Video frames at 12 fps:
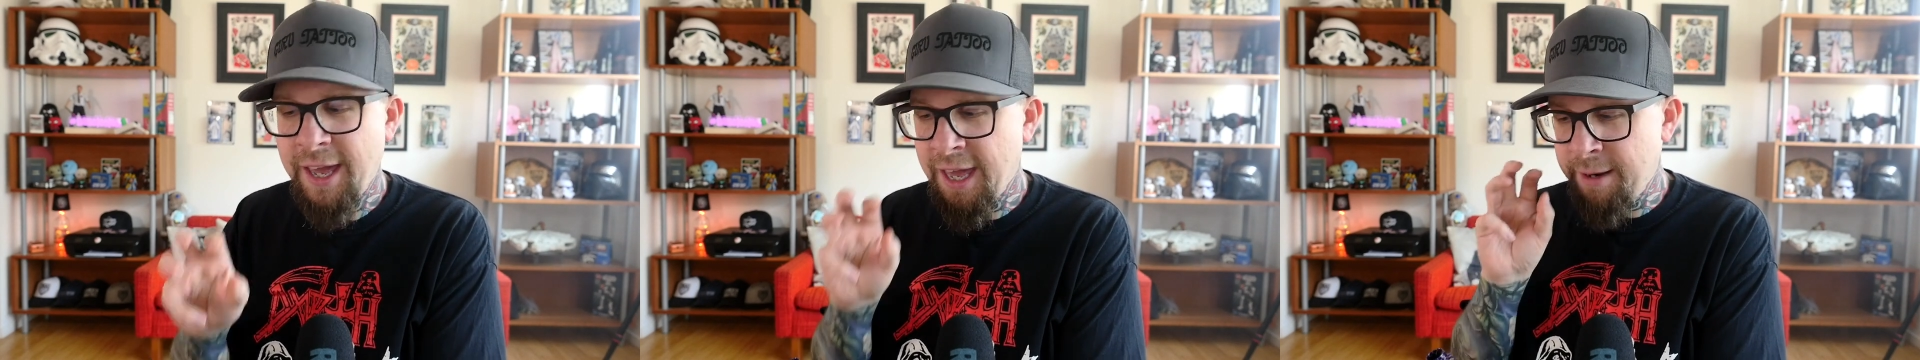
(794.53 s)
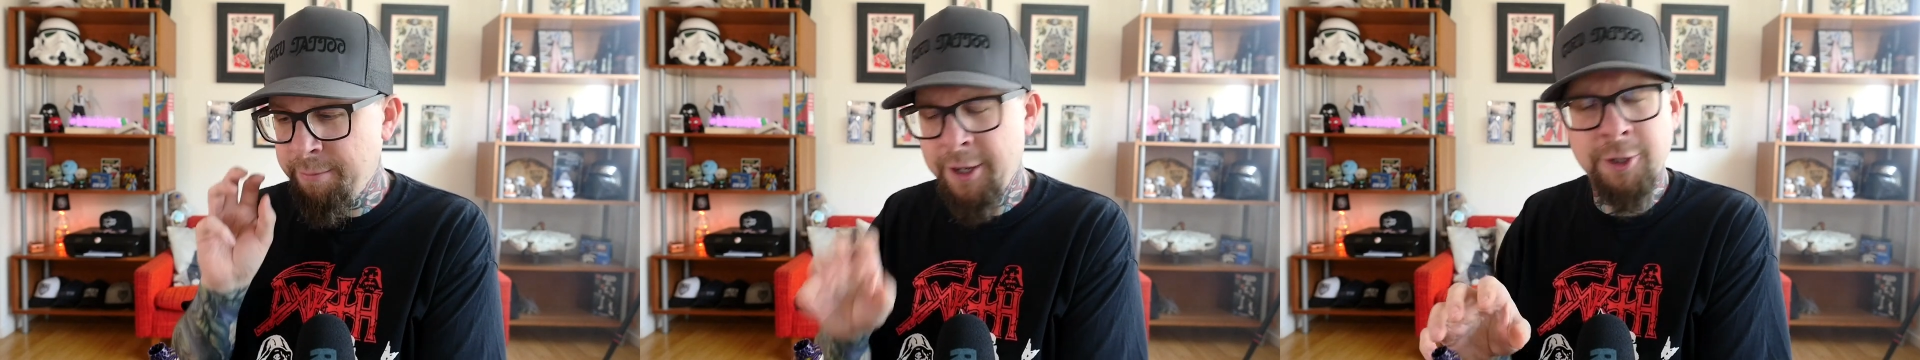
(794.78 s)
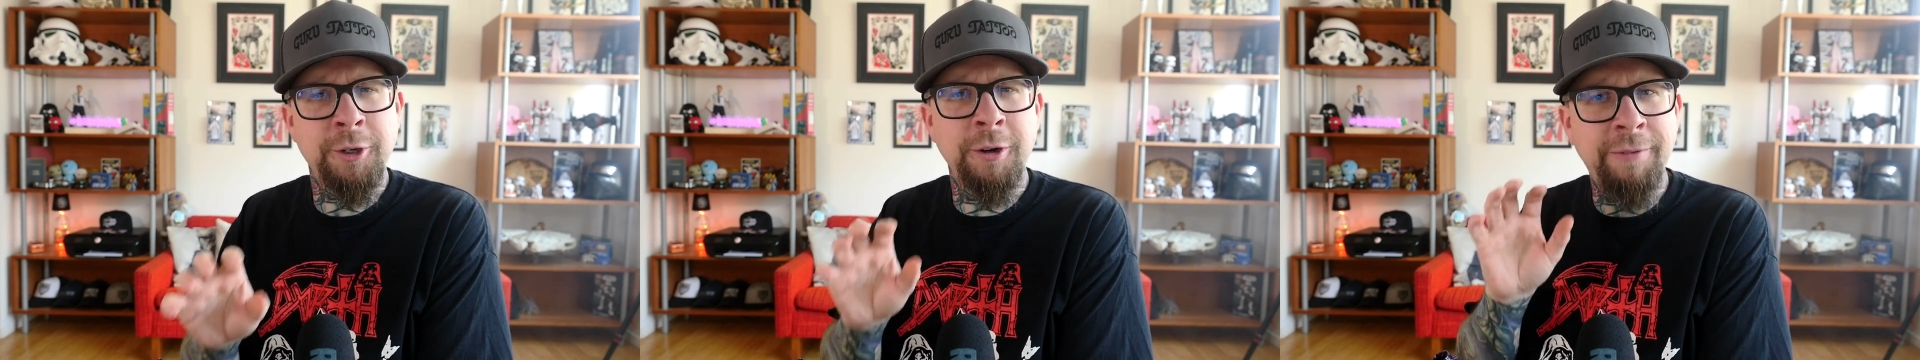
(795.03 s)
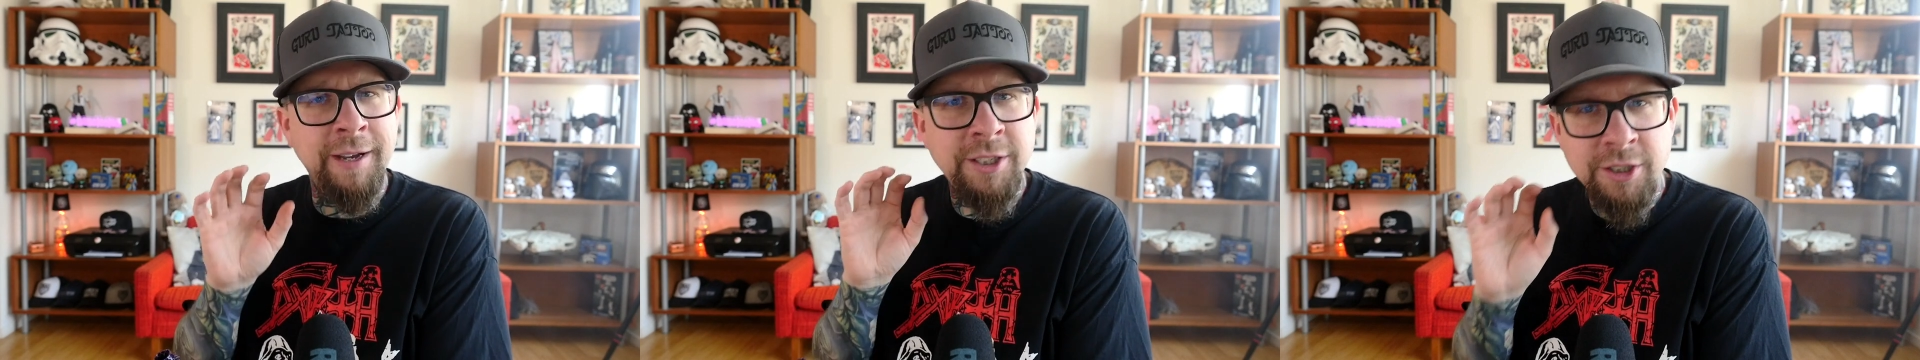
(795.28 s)
and i'm not sure
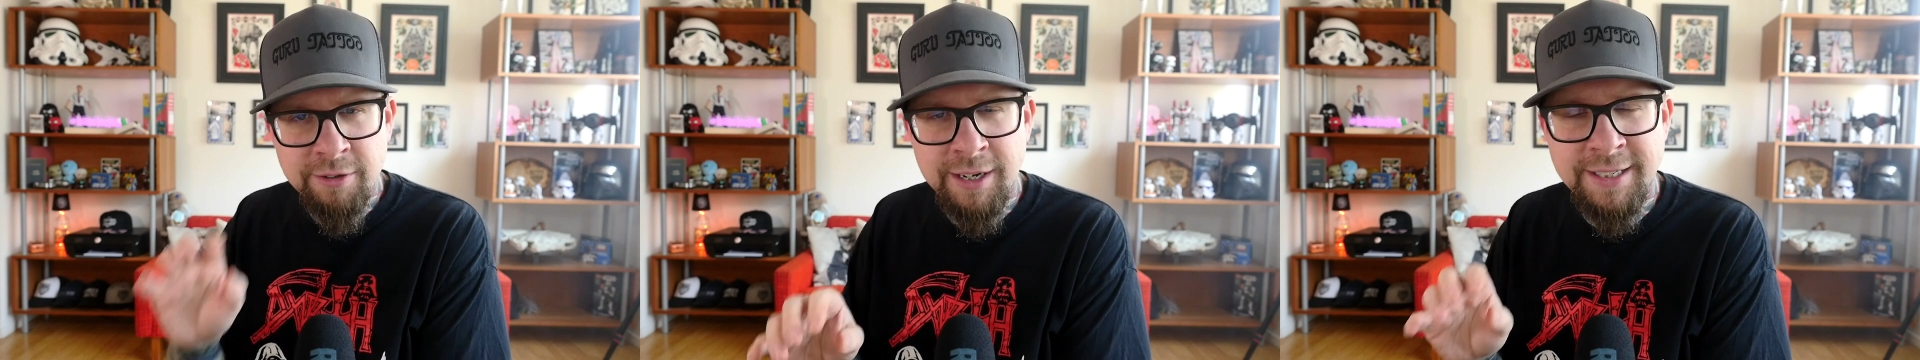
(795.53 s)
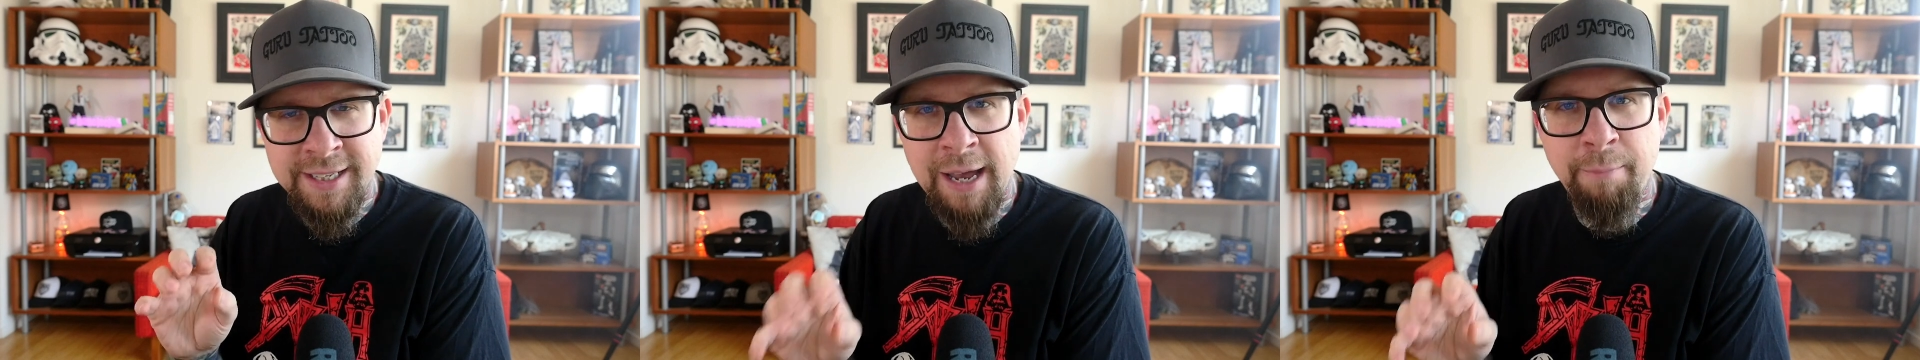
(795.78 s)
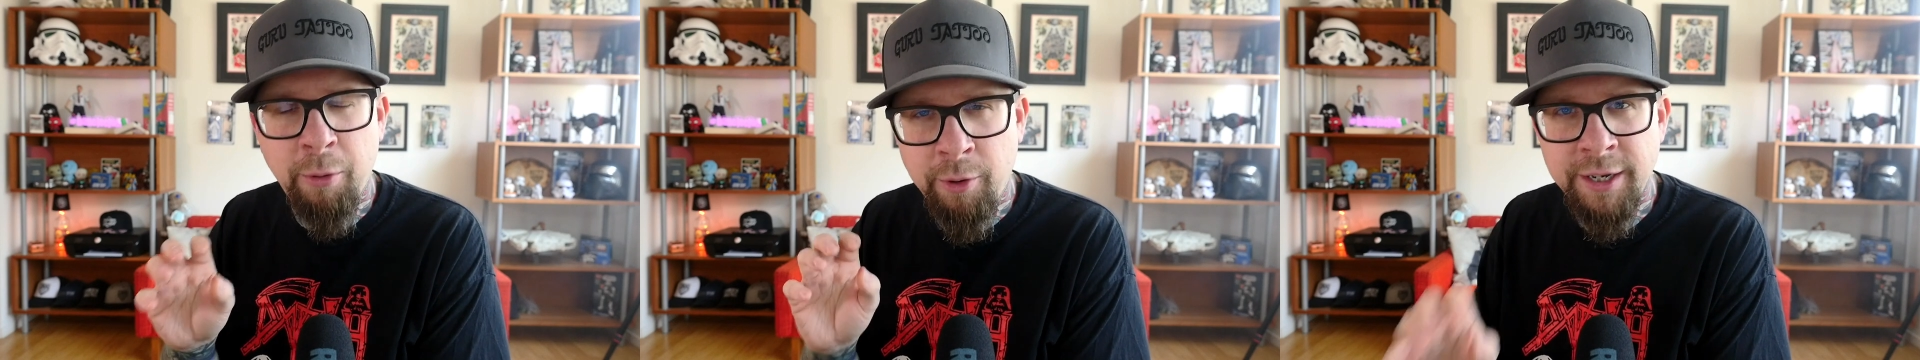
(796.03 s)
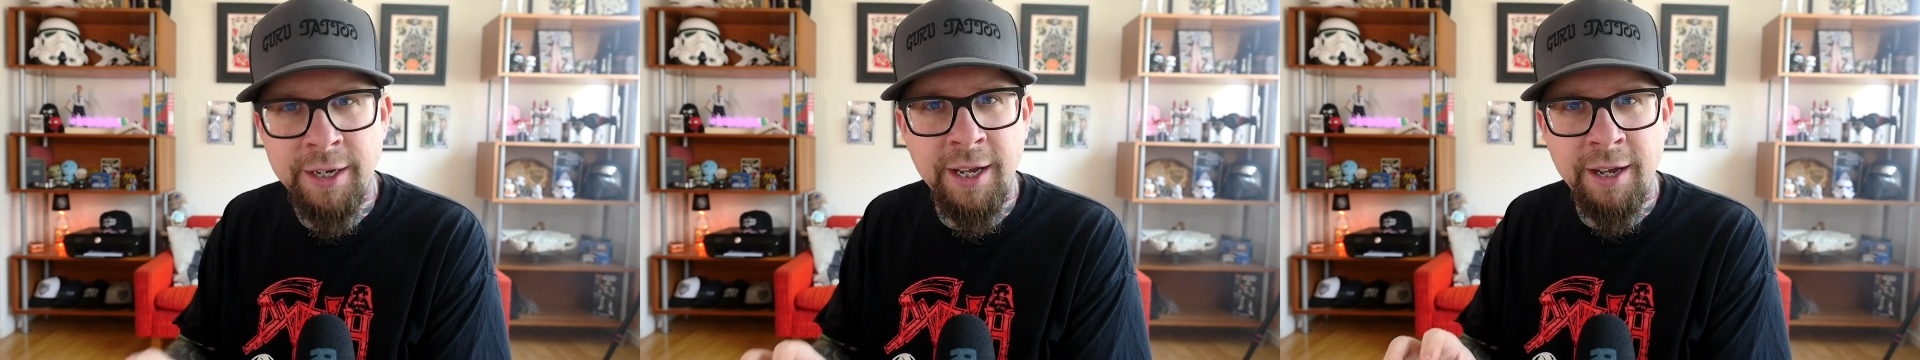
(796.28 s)
if i stress that
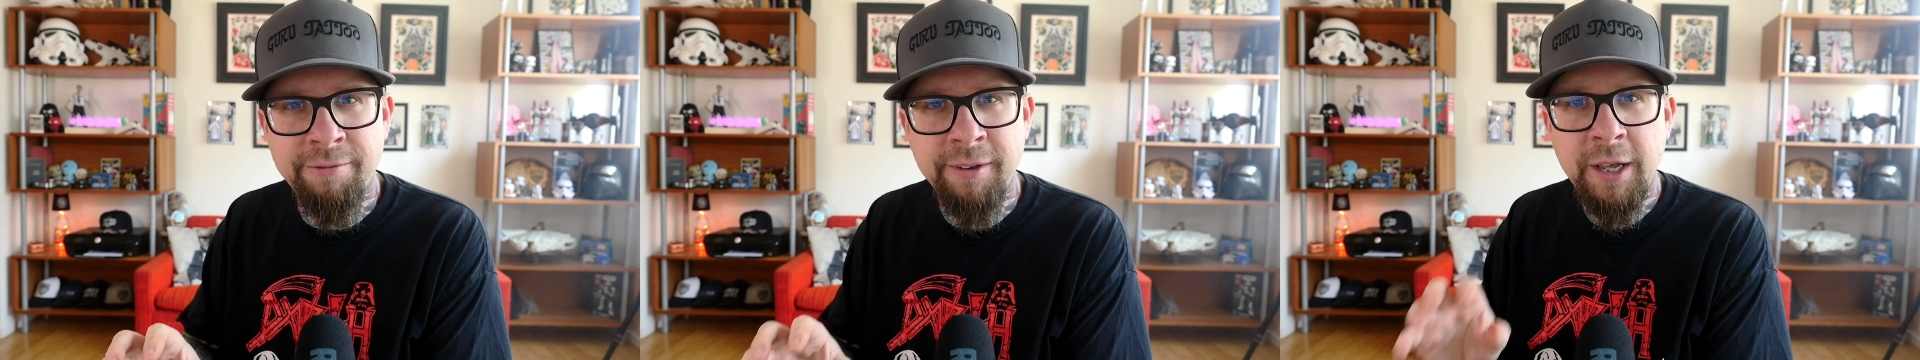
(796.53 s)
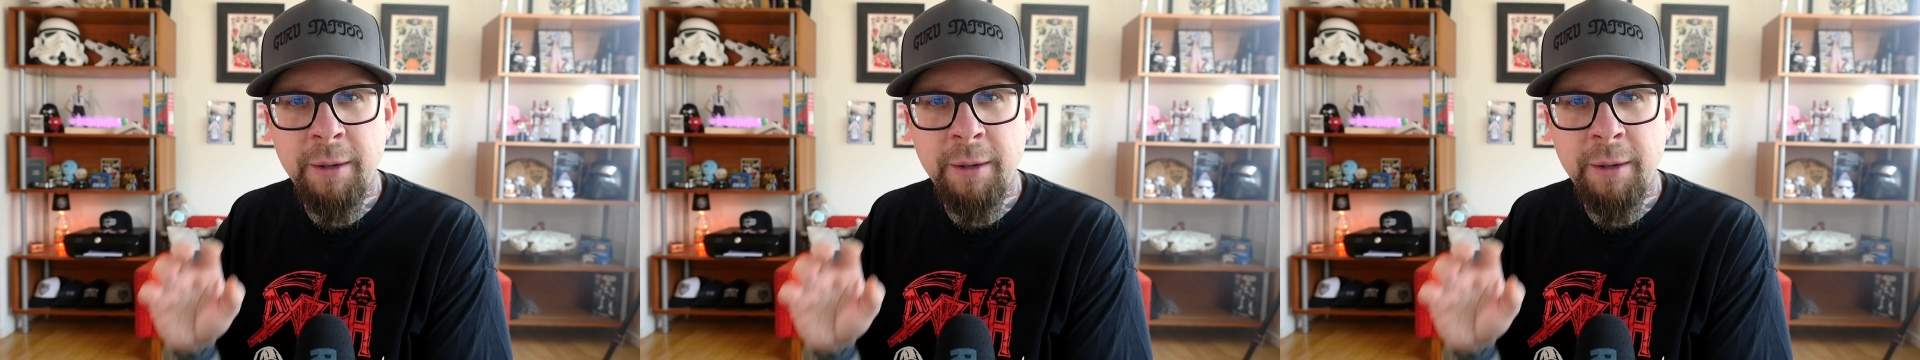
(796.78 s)
point enough